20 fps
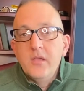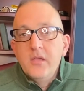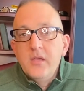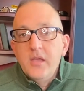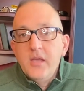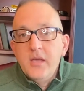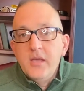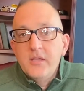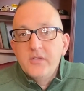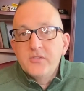
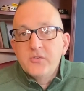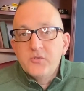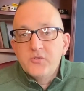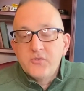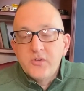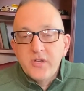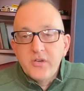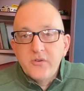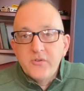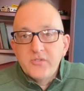And so
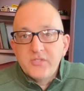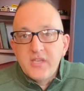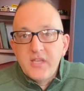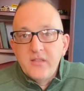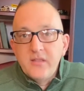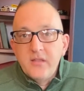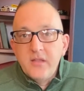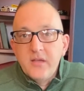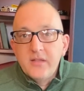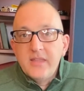truckers can
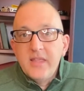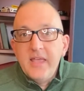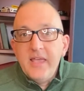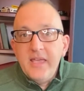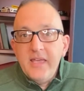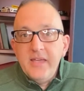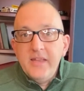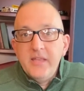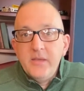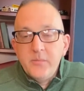deduct
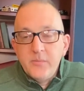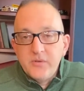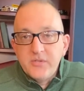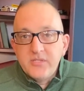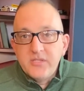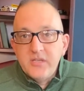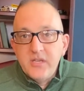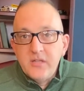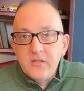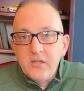
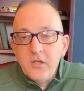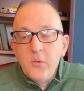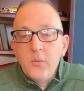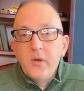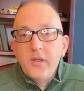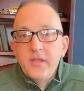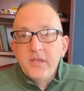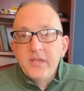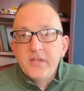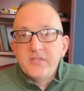80%.
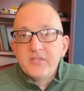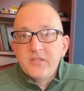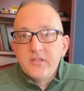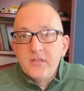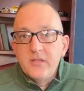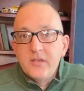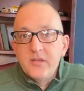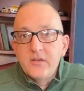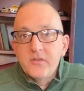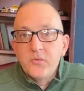Nobody gets to
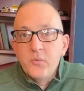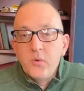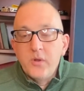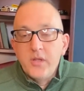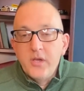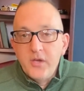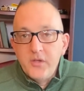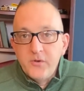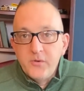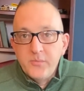deduct
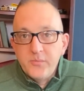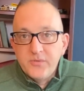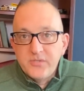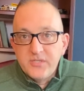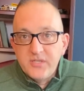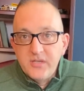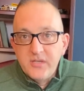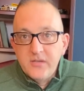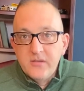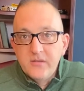
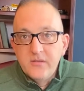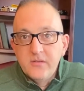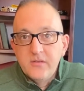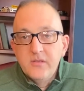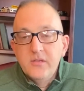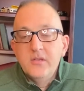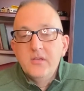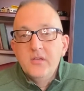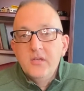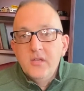100%.
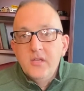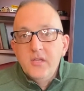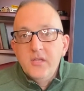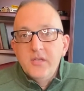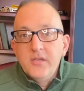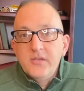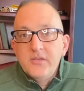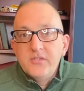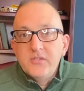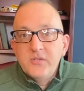
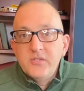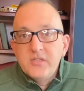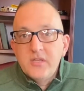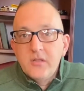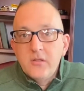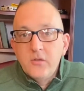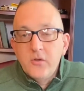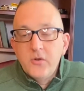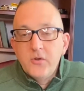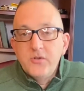So it's a
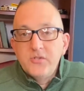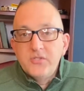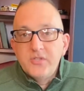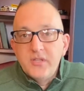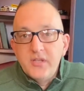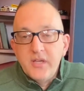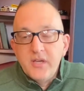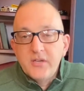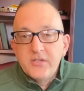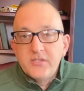large
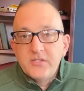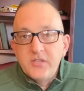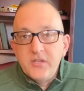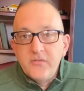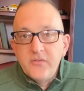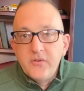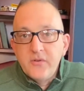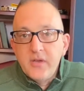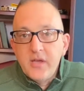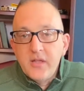deduction if
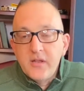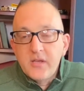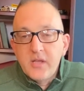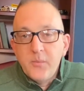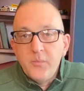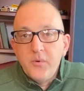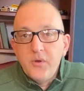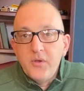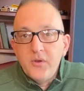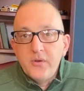you're out a
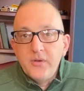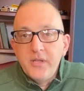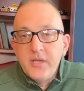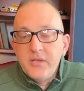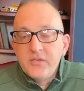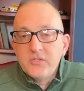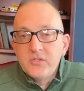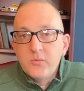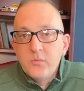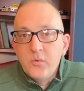couple hundred
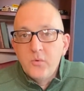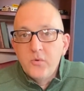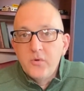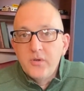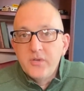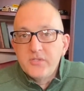days or more.